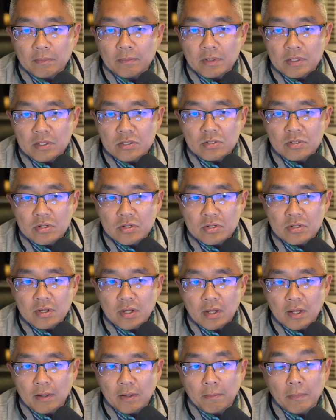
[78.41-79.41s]
Eastern
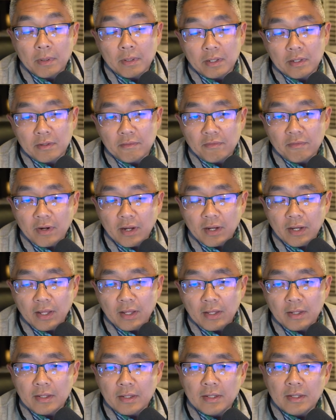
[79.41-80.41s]
Time, Monday to
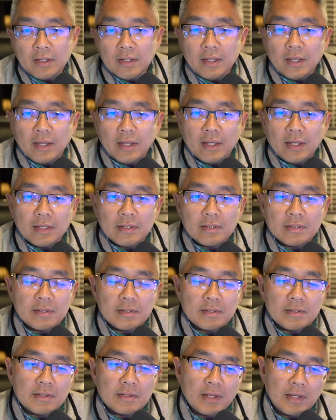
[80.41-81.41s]
Friday, and
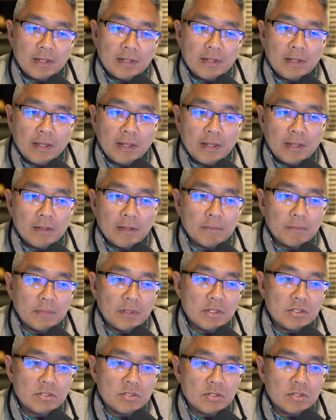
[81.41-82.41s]
10 a.m.
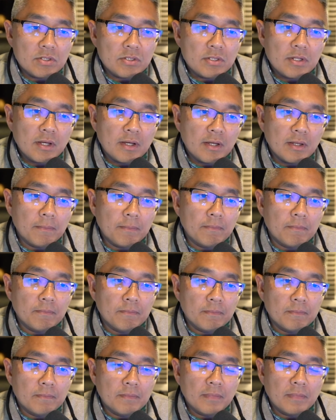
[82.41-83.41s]
Eastern Time
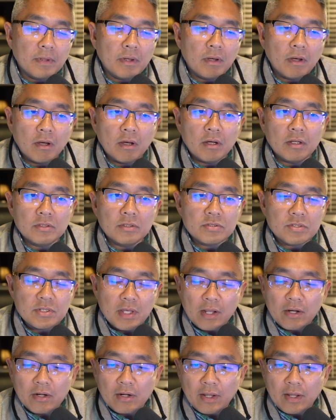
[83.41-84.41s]
on
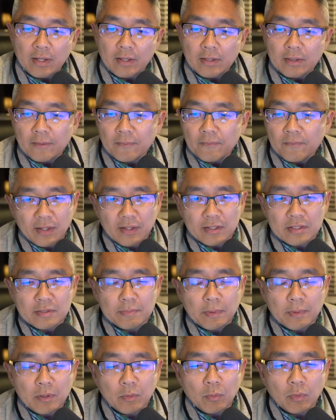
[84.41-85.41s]
Saturday. It's
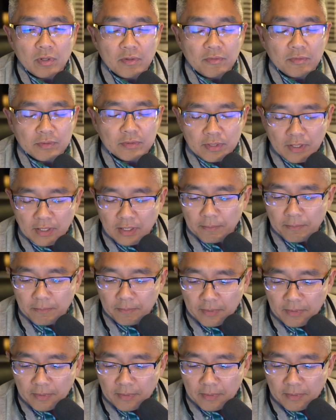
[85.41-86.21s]
been a wonderful time.